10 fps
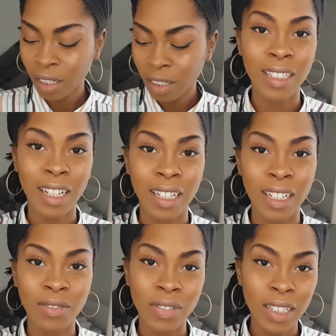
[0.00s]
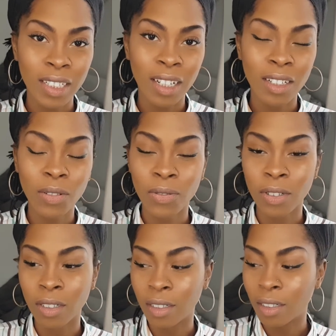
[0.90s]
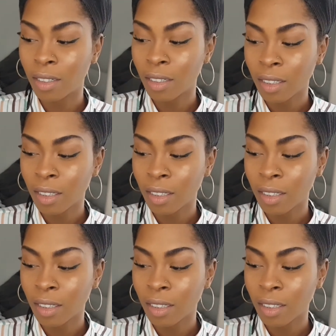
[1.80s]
So it retails for,